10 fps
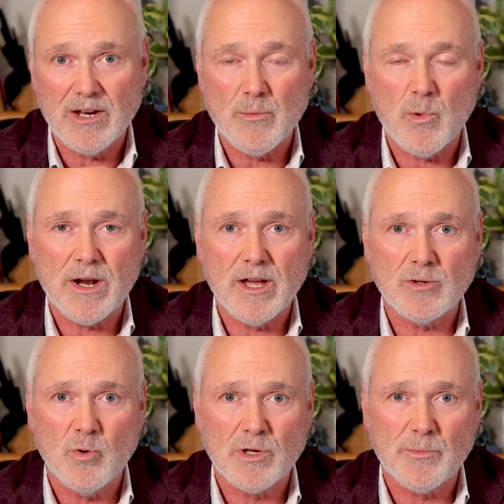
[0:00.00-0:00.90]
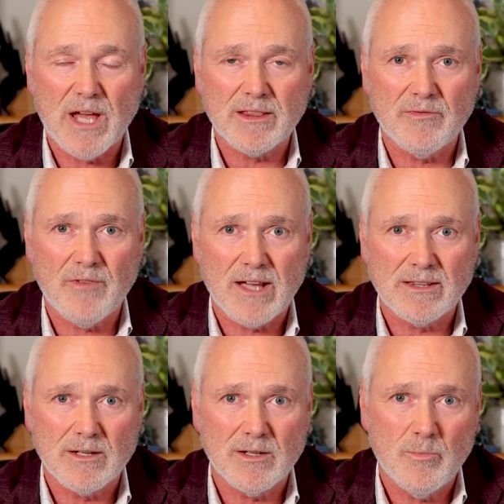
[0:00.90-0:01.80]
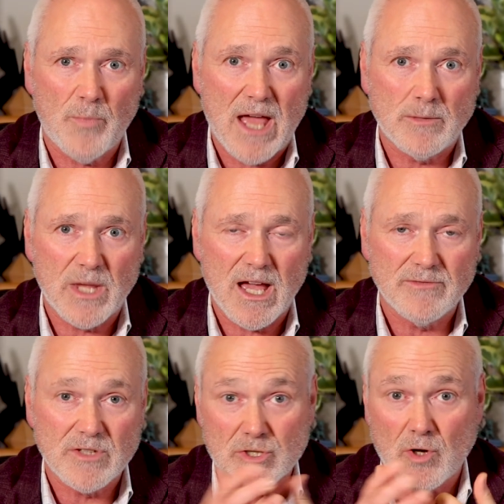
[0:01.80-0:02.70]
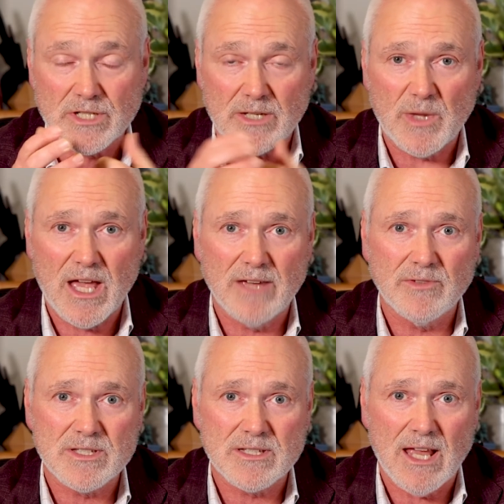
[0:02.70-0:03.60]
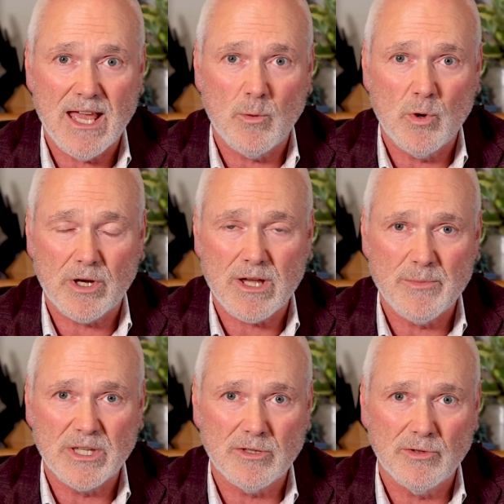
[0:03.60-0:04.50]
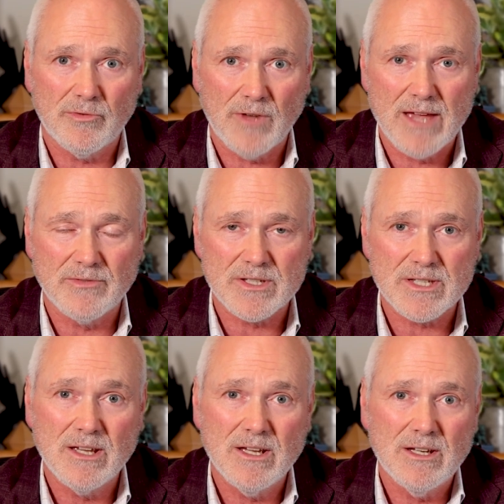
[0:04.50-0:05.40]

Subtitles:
number 1, I talked about the fact that bad behaviours, toxic behaviours at work come in 2 flavours: